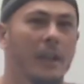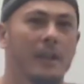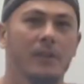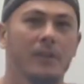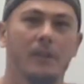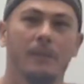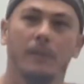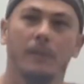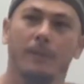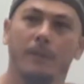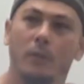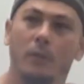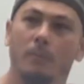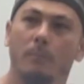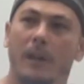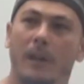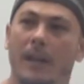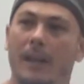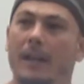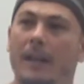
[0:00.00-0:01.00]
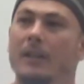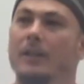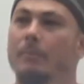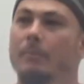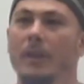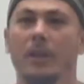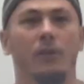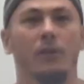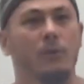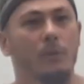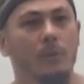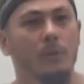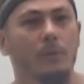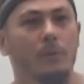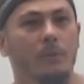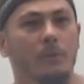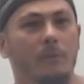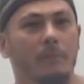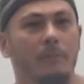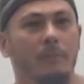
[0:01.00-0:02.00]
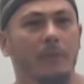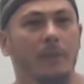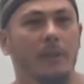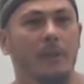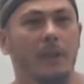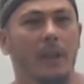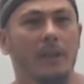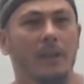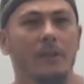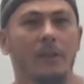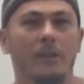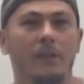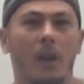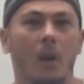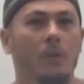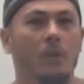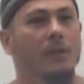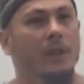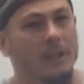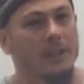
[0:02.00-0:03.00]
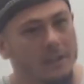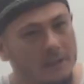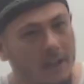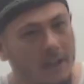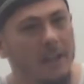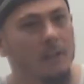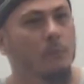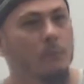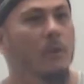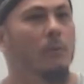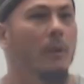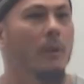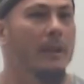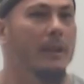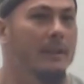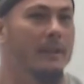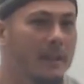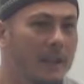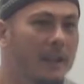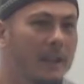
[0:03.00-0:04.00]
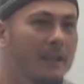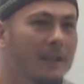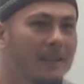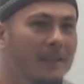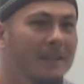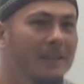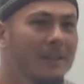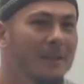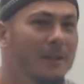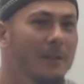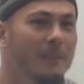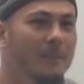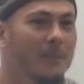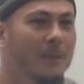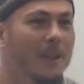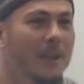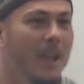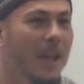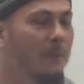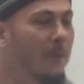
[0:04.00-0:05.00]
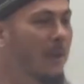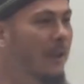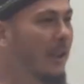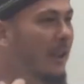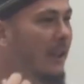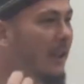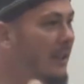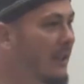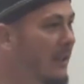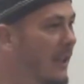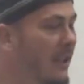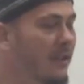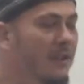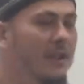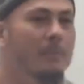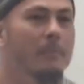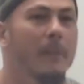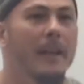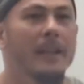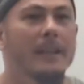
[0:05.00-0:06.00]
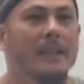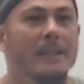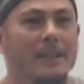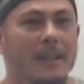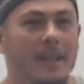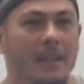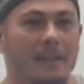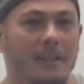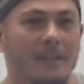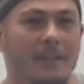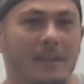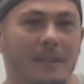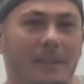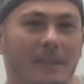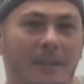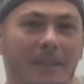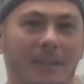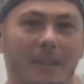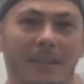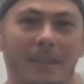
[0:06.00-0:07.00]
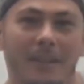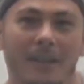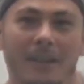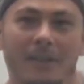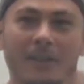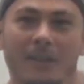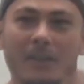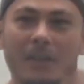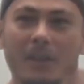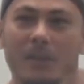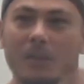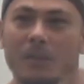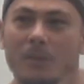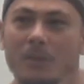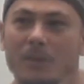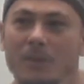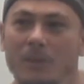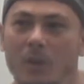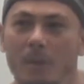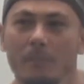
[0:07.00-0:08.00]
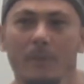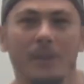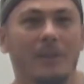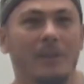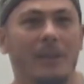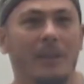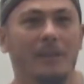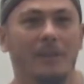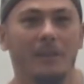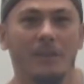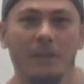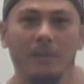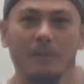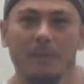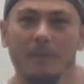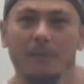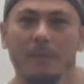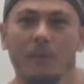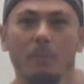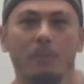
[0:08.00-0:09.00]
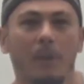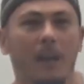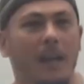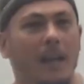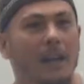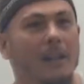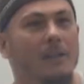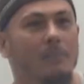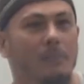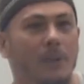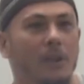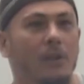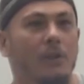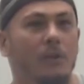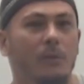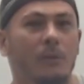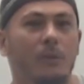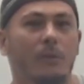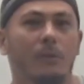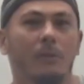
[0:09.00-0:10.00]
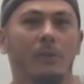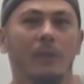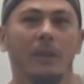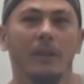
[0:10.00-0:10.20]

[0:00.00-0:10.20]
It just fulfilled my heart as being true. I was content with what he said. Everything he said just made sense. It was just common sense. It just fulfilled my heart as being true.